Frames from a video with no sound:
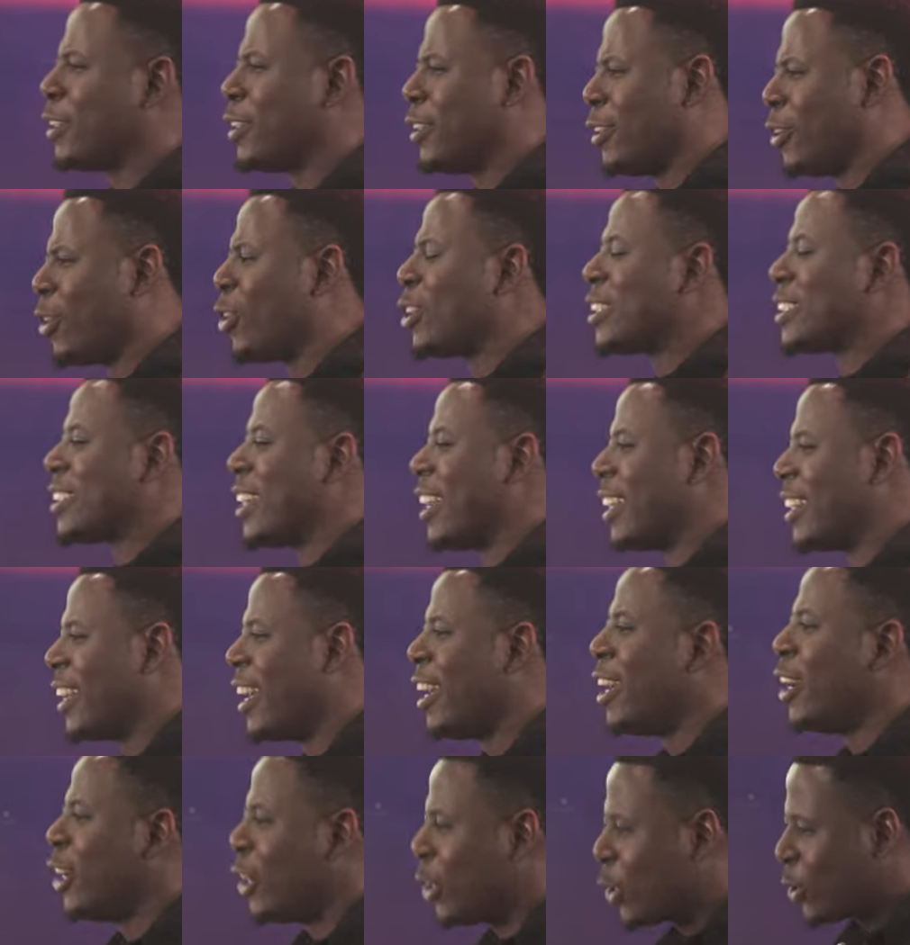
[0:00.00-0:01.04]
But the Lord said,
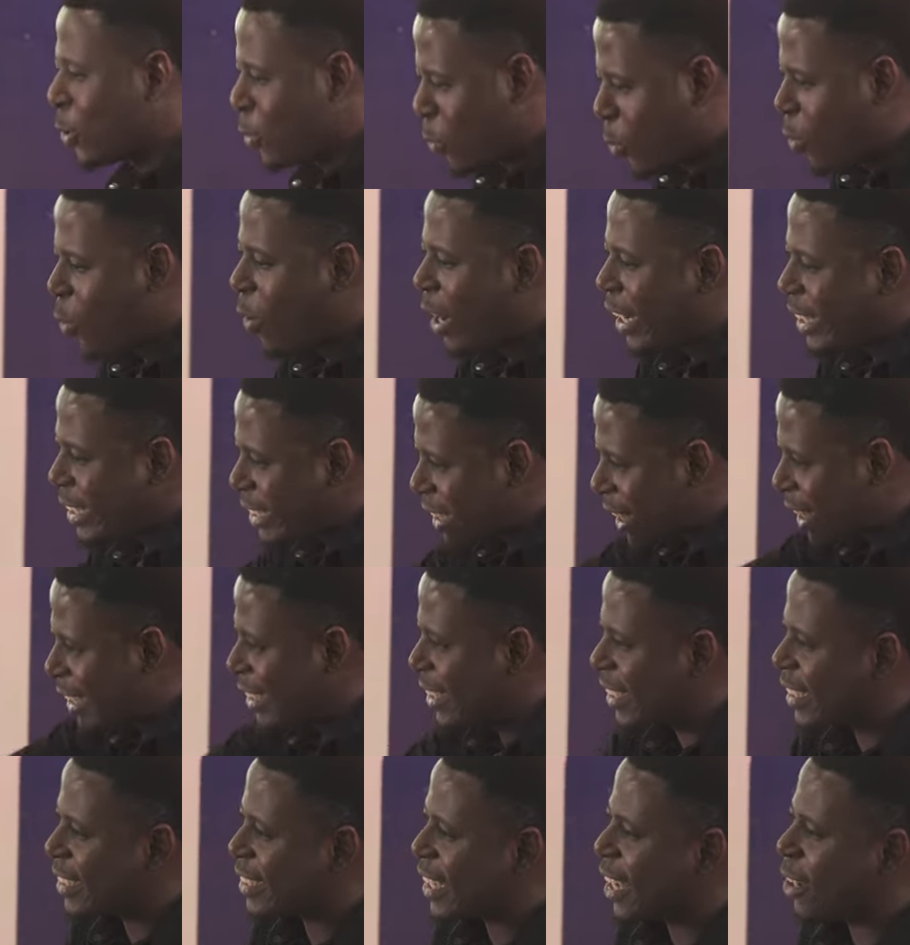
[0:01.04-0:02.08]
Go and
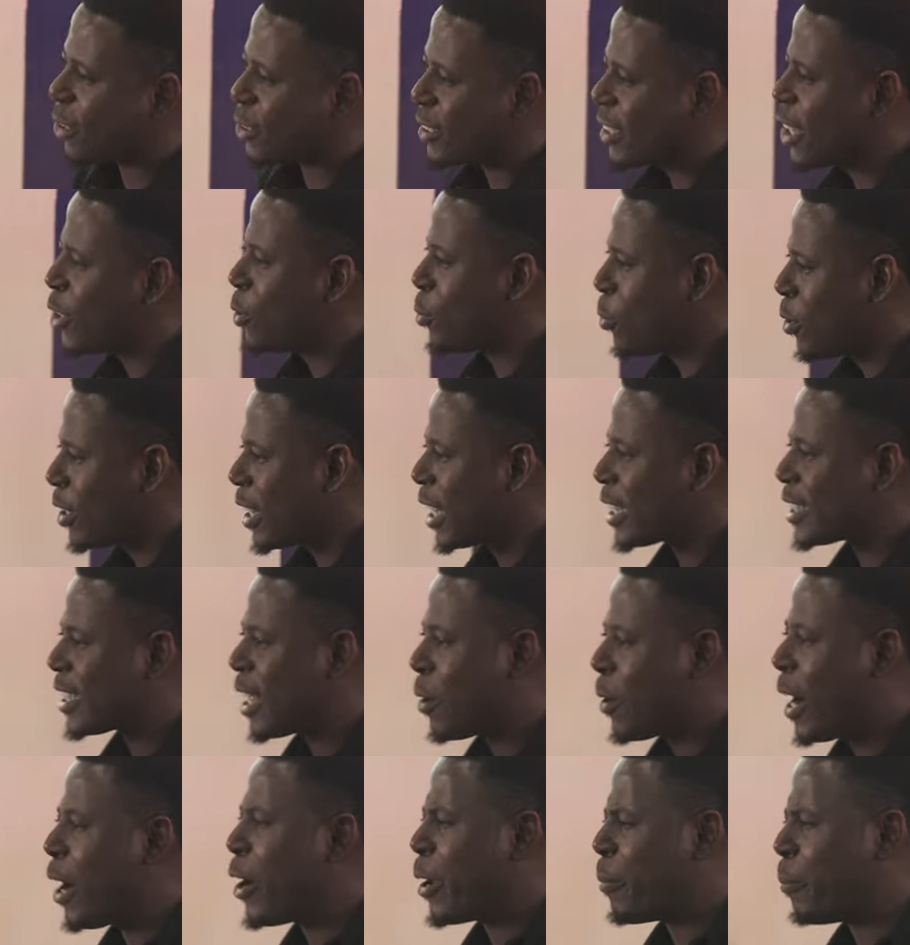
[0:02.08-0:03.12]
check things out, then you
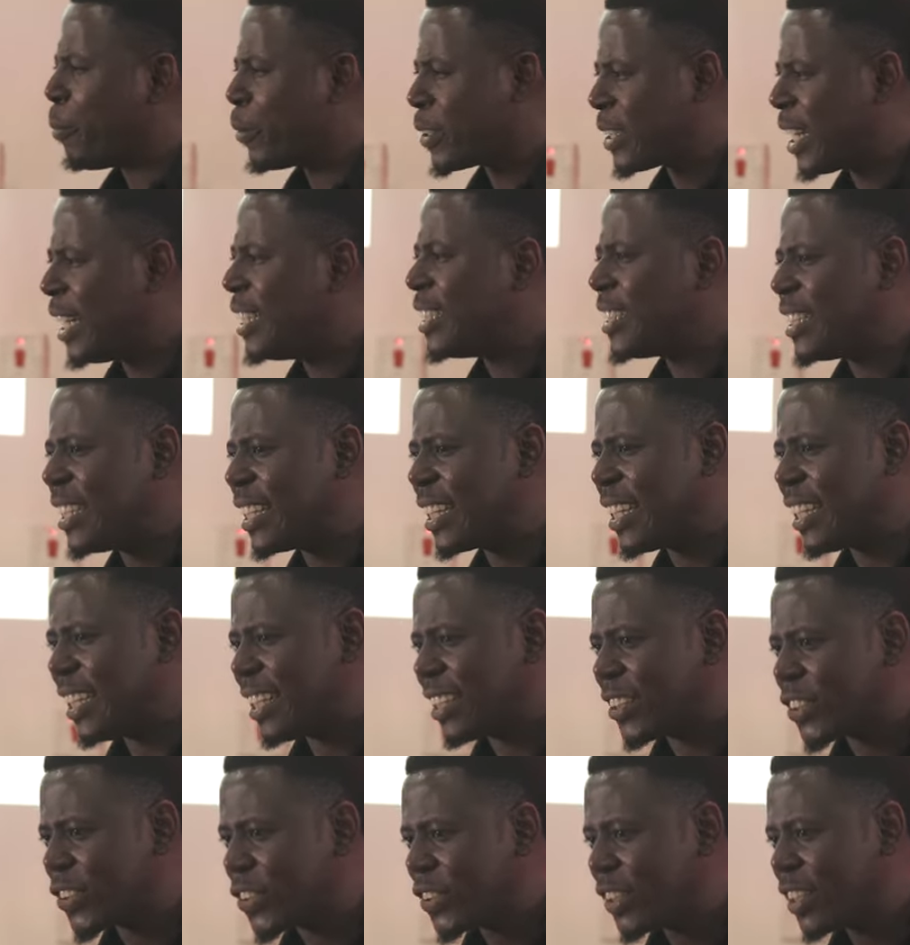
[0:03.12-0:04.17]
understand how important drinking
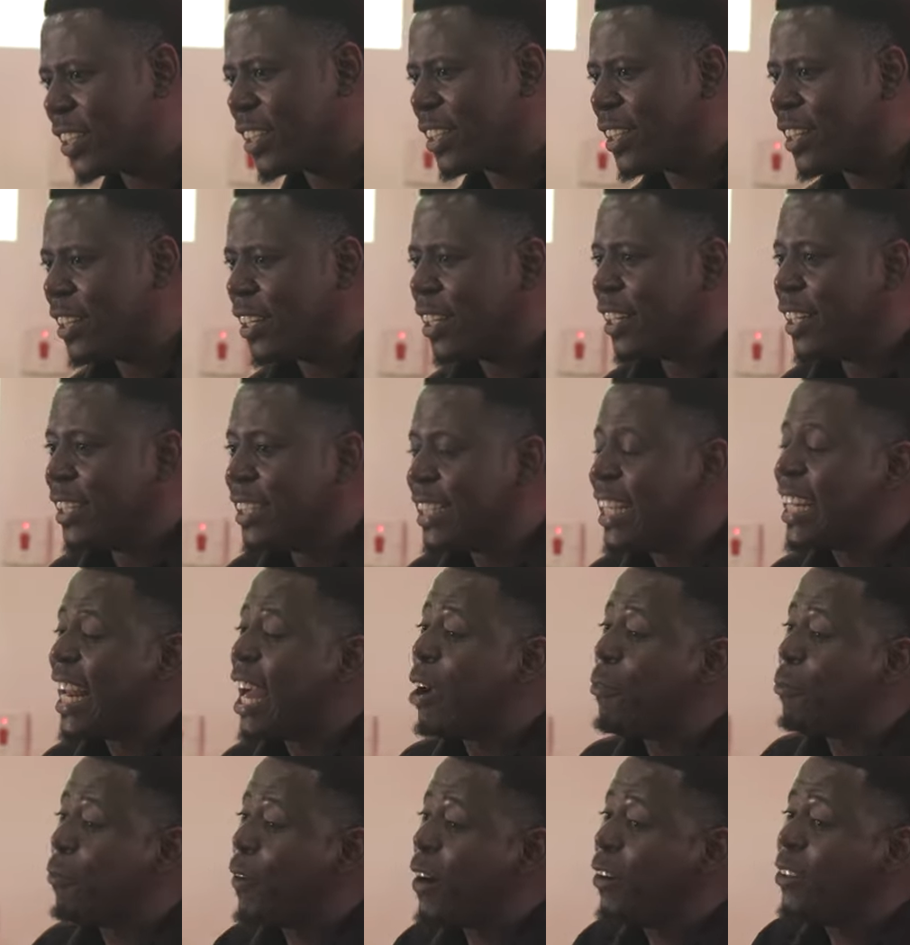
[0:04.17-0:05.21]
is. Then
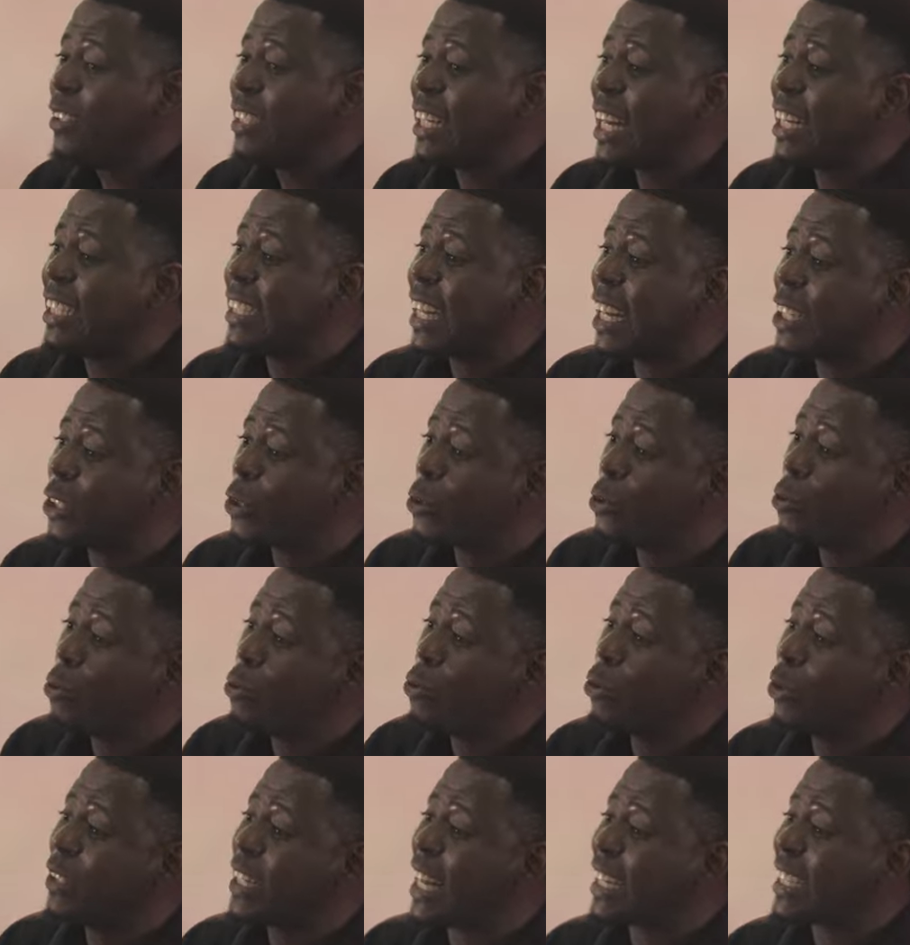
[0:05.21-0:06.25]
I found out that do
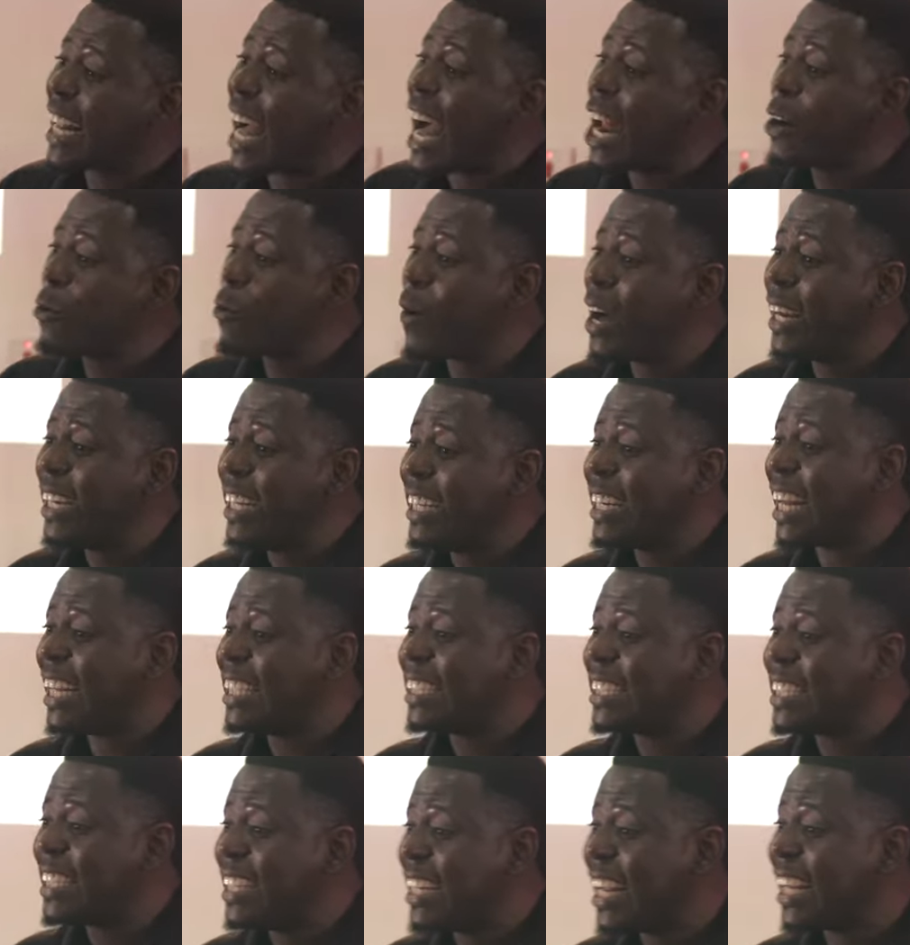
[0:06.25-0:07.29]
you know that annually
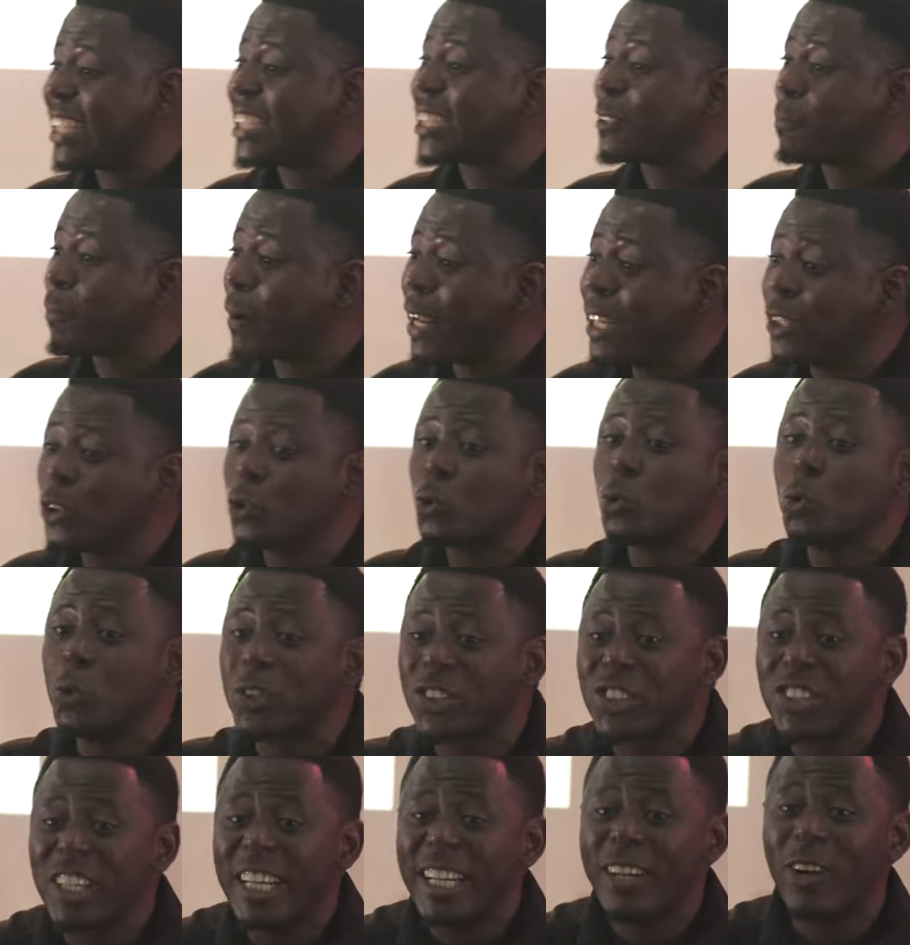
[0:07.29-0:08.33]
Nigerians spend 2
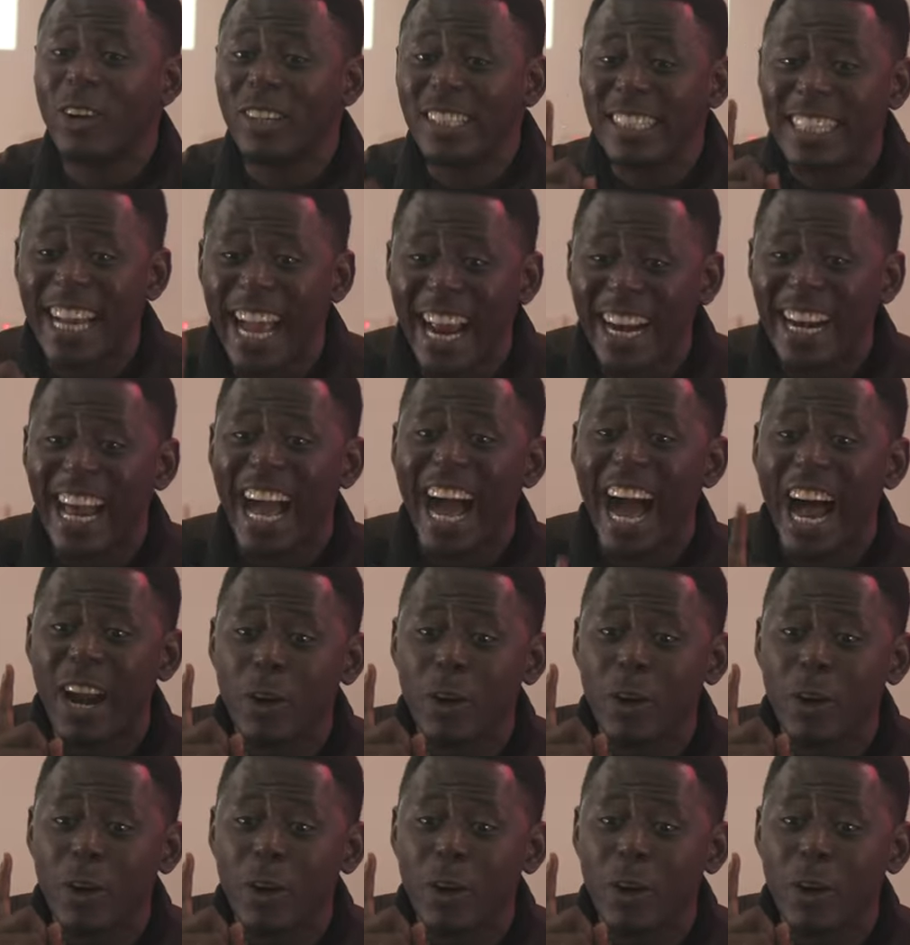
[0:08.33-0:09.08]
trillion naira